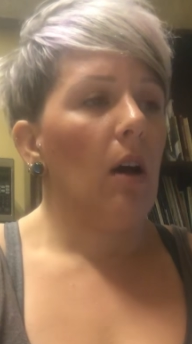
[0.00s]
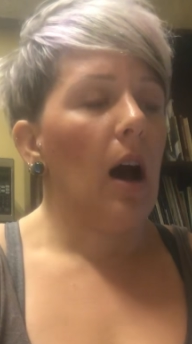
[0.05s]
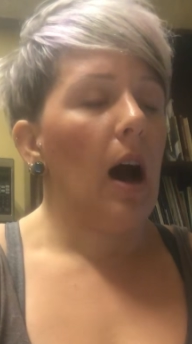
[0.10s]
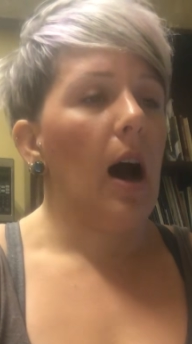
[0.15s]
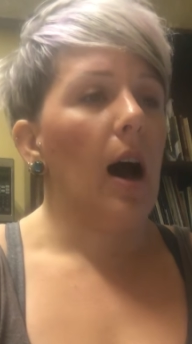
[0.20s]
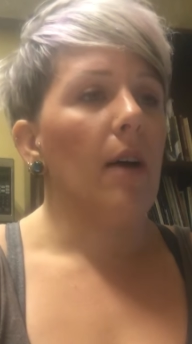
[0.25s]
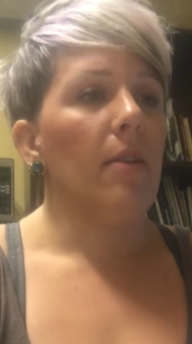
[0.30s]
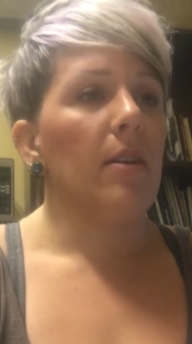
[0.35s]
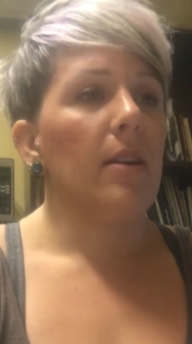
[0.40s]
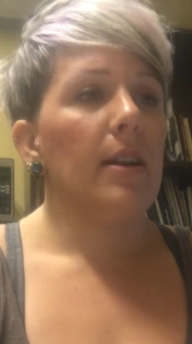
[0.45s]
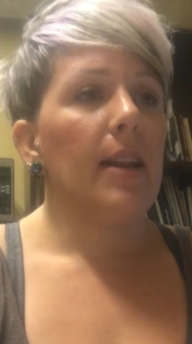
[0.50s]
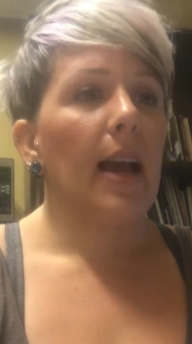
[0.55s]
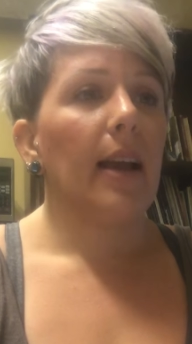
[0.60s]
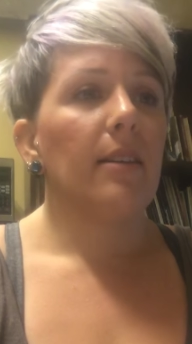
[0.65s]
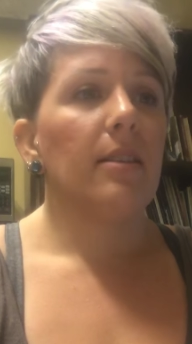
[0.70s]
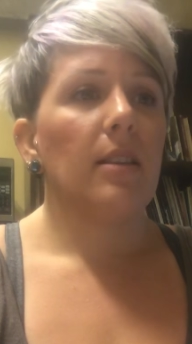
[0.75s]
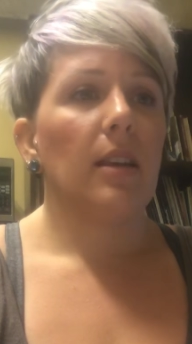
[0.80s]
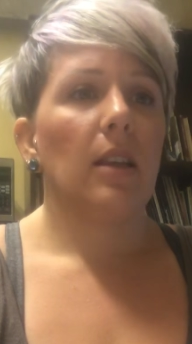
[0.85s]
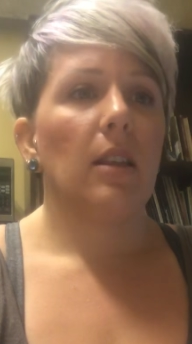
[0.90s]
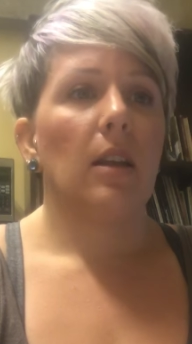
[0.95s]
The
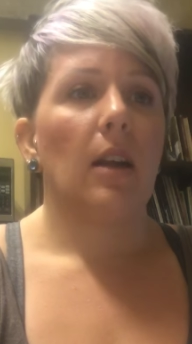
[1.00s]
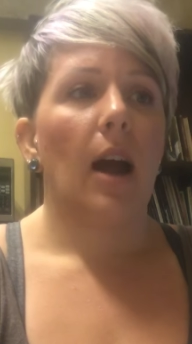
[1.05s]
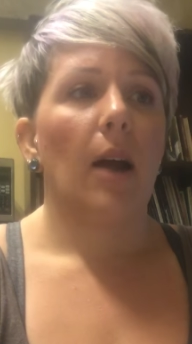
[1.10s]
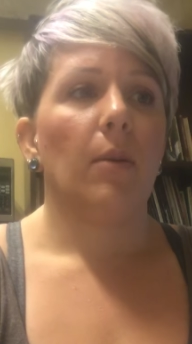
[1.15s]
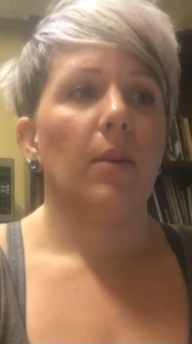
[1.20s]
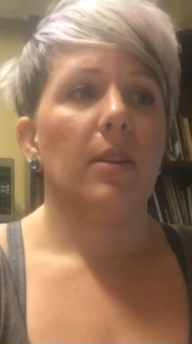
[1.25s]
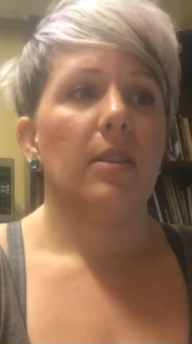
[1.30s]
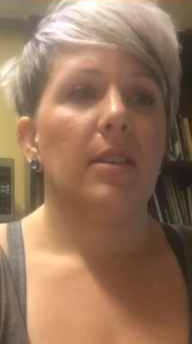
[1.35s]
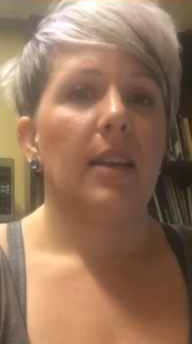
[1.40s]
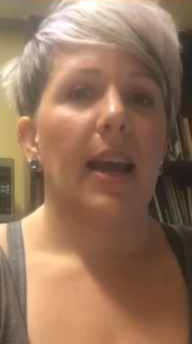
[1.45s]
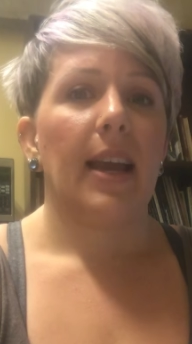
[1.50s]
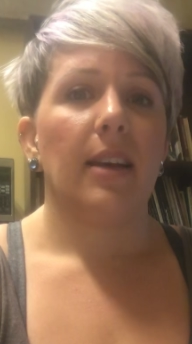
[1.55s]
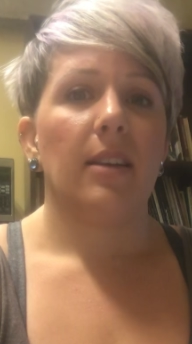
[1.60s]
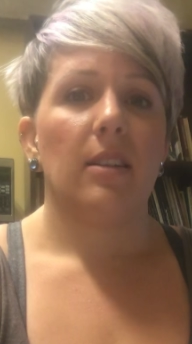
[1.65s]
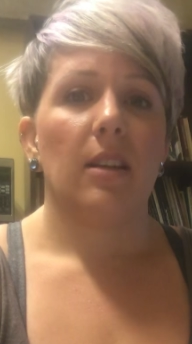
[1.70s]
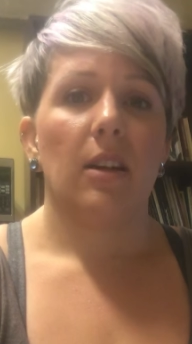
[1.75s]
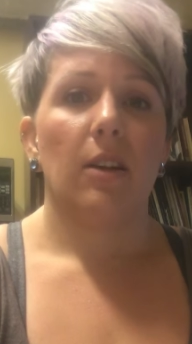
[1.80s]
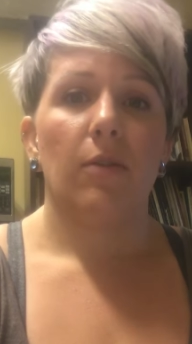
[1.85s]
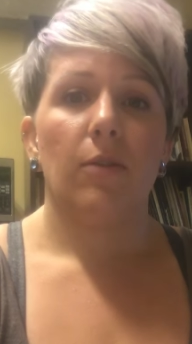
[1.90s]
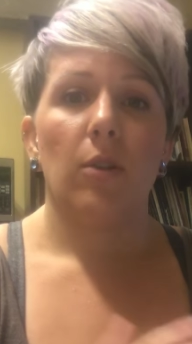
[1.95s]
next thing that I would say is
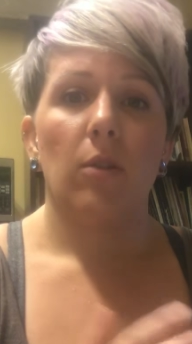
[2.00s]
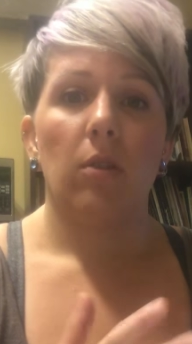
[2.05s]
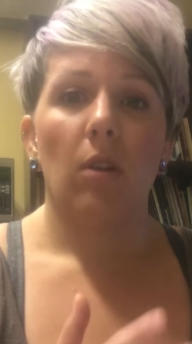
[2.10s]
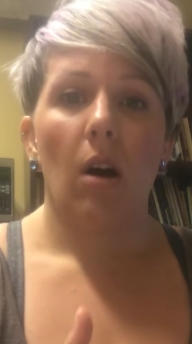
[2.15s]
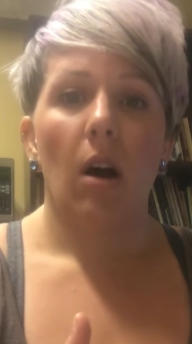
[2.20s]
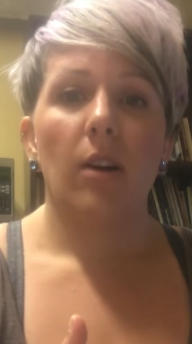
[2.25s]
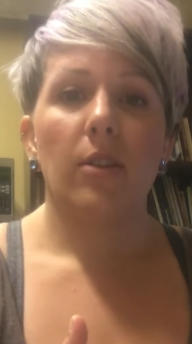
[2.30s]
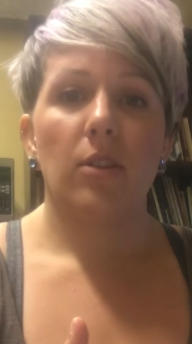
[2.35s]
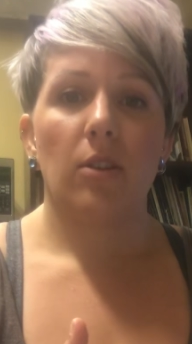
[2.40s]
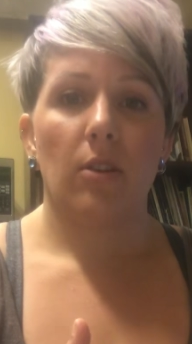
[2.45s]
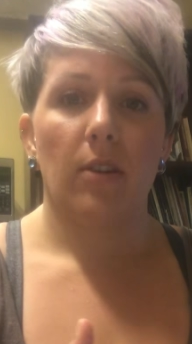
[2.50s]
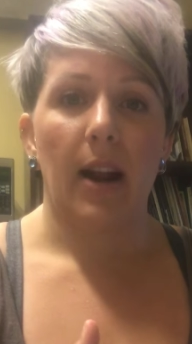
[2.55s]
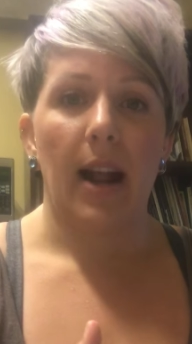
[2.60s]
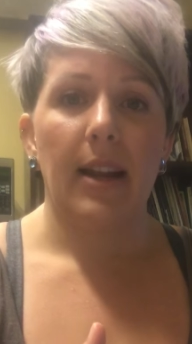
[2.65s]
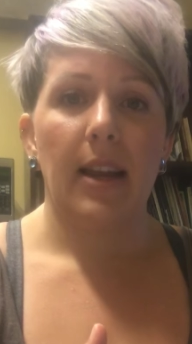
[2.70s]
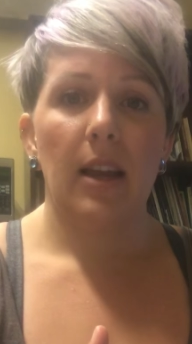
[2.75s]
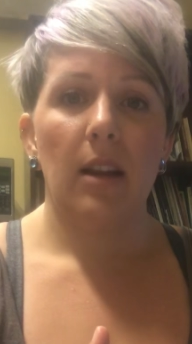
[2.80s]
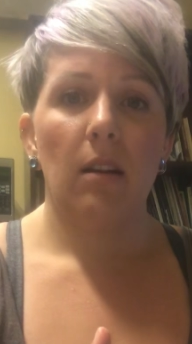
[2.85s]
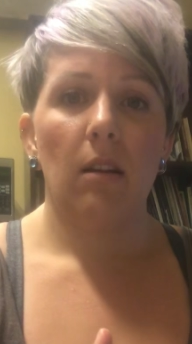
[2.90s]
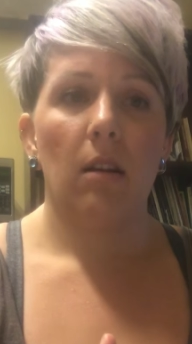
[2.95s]
that if you lost
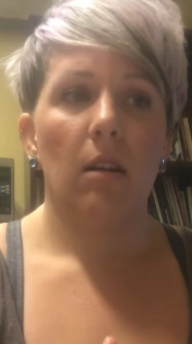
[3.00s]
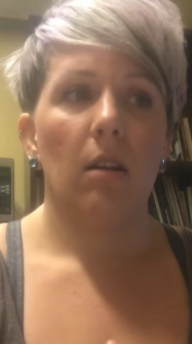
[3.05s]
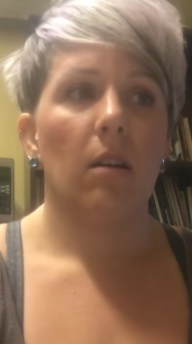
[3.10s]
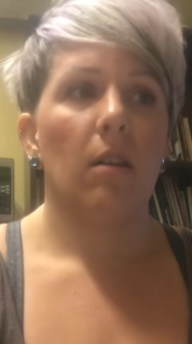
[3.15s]
credit,